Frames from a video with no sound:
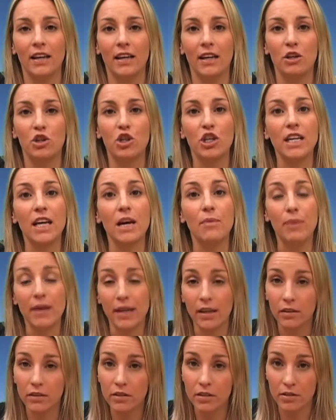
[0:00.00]
She
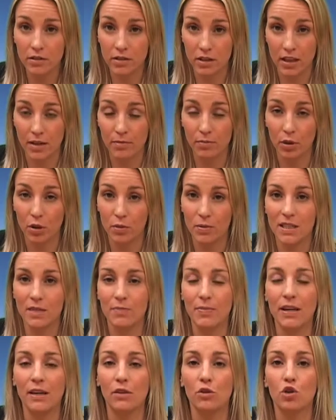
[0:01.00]
appealed to the Employment
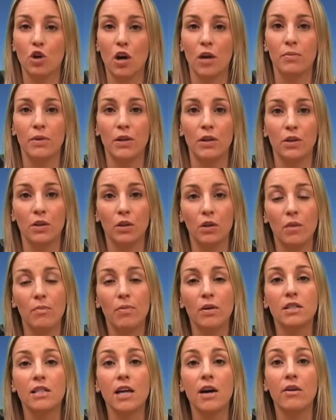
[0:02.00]
Appeal Tribunal,
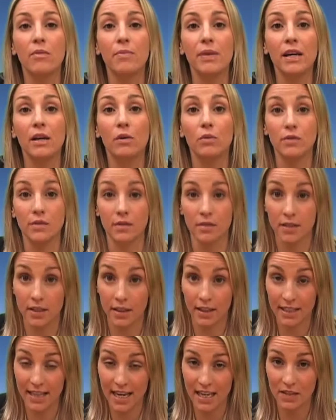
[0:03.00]
but her appeal was
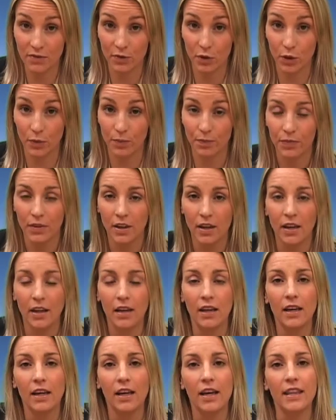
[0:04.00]
unsuccessful.
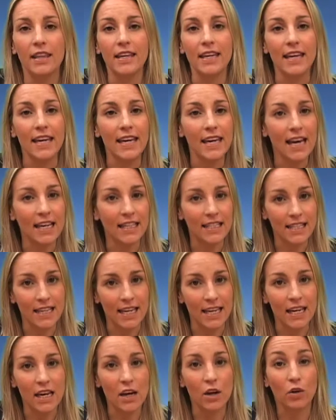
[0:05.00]
The
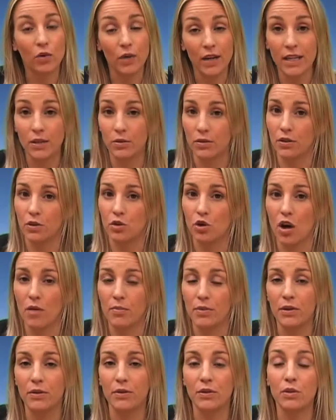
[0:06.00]
EAT agreed with the
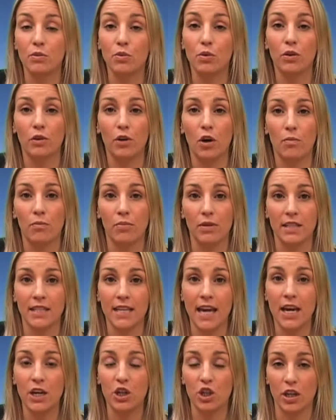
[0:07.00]
tribunal's award of
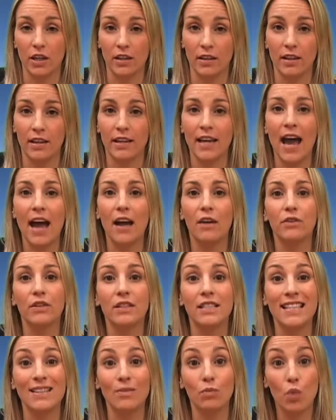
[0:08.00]
compensation and held
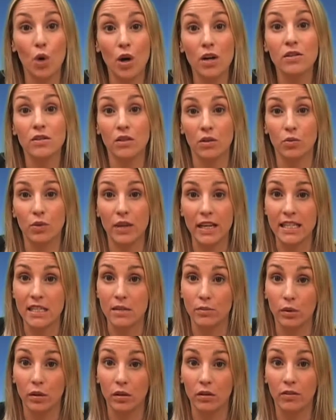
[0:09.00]
that it was
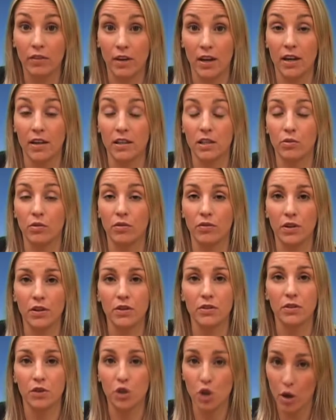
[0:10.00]
unreasonable for her to
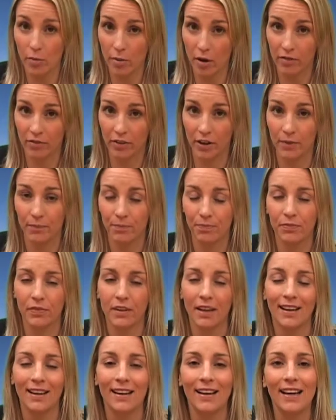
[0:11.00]
refuse the job offer.
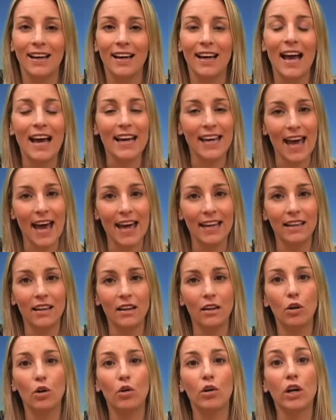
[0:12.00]
Again,
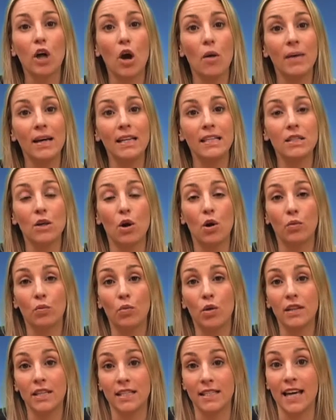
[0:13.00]
Laura comments on
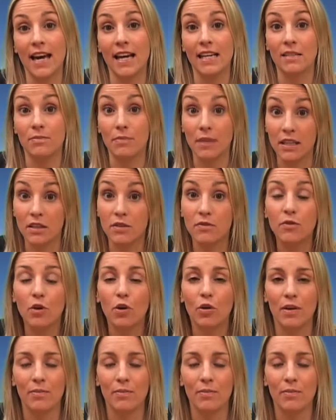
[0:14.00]
what this case means for